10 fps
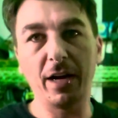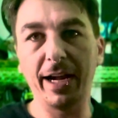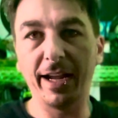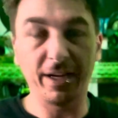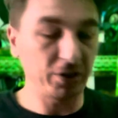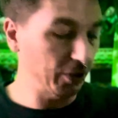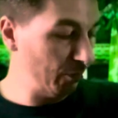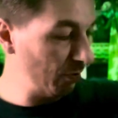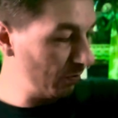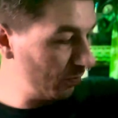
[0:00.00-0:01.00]
I actually
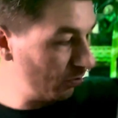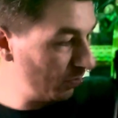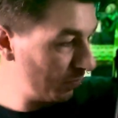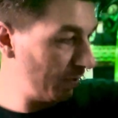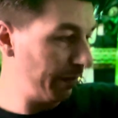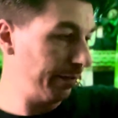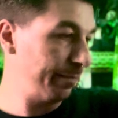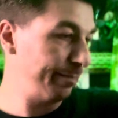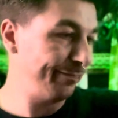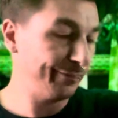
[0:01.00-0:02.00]
was just
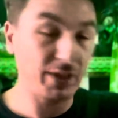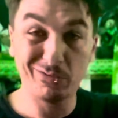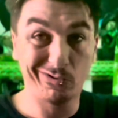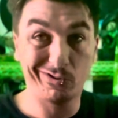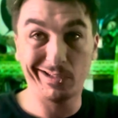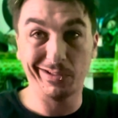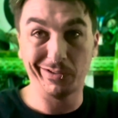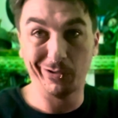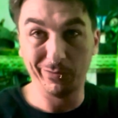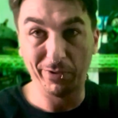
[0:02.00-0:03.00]
out
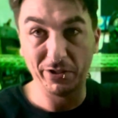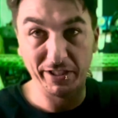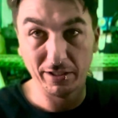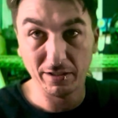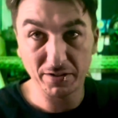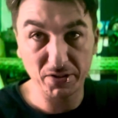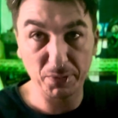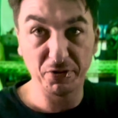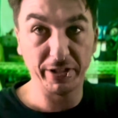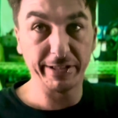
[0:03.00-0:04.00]
there with my lady, honestly,
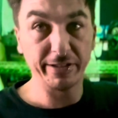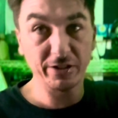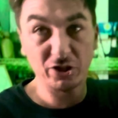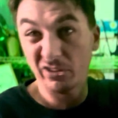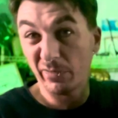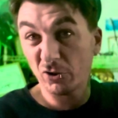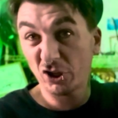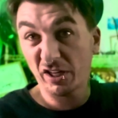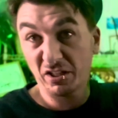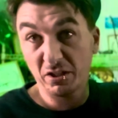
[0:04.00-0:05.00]
plinking because she'd never
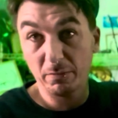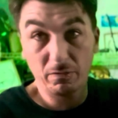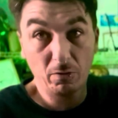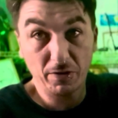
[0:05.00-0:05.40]
shot a gun before.